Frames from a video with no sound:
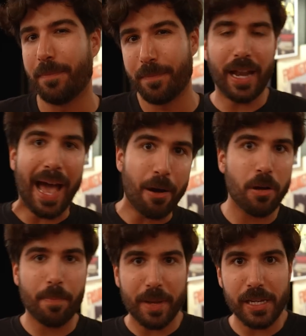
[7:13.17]
In our
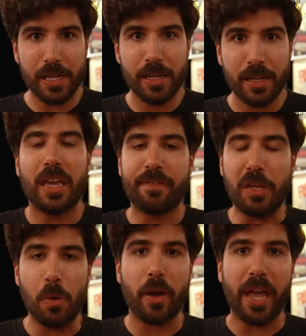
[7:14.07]
opinion, if
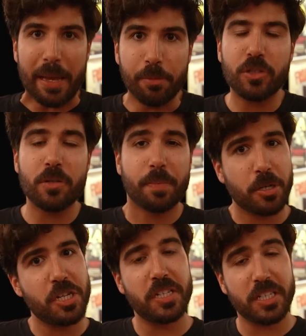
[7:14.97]
you are able to
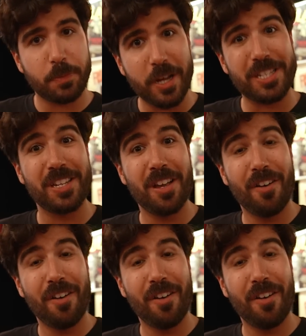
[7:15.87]
purchase Express